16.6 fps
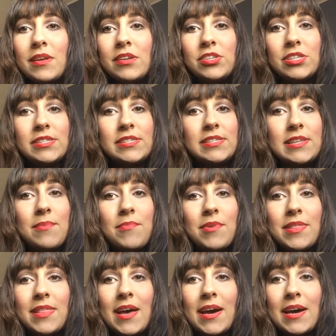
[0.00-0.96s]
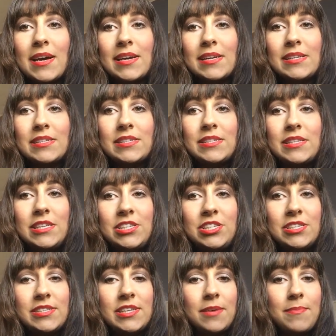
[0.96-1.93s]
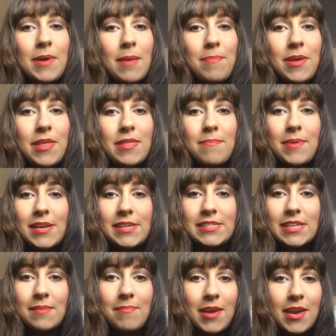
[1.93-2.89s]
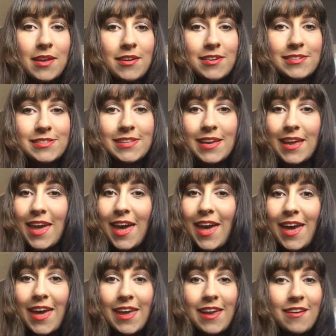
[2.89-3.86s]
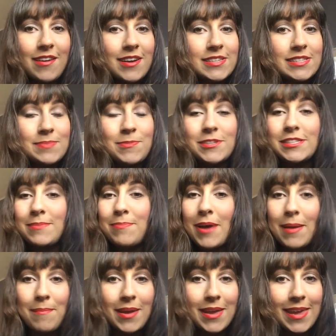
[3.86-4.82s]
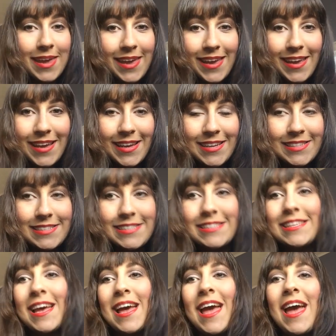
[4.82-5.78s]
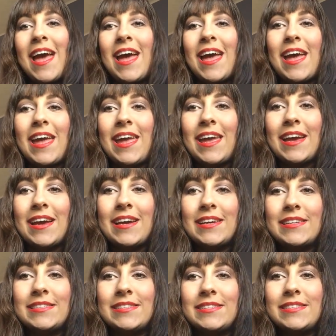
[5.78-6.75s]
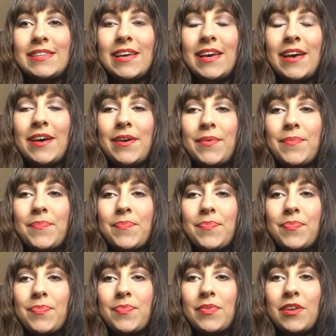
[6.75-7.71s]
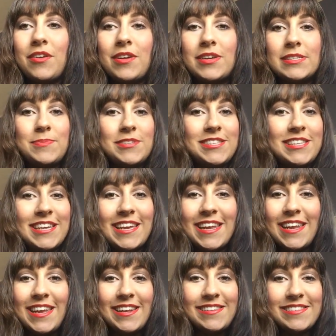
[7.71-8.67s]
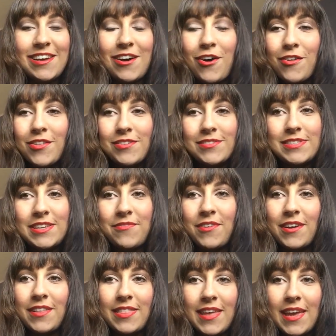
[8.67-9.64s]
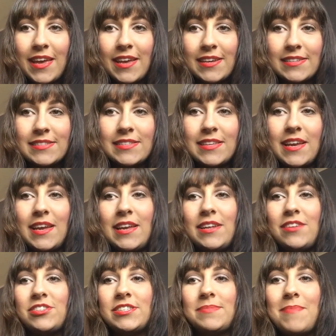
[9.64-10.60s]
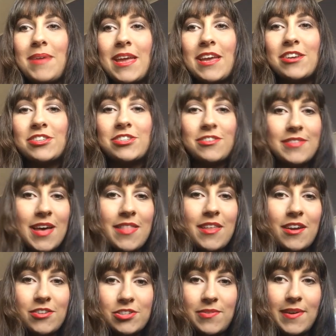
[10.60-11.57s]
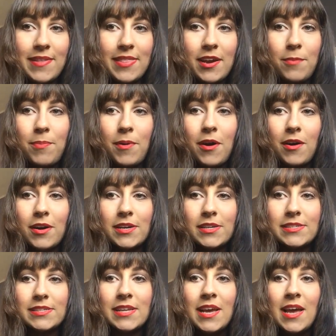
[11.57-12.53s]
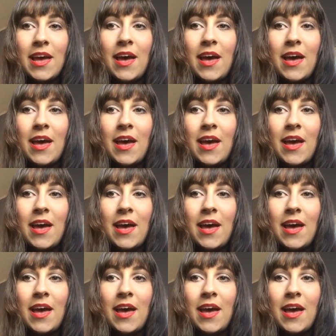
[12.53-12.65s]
just someone that teaches their puppy the basic manners like, hey, you're not supposed to bite my kids and um, you're not supposed to get into all those different things and just making sure that they're doing their part.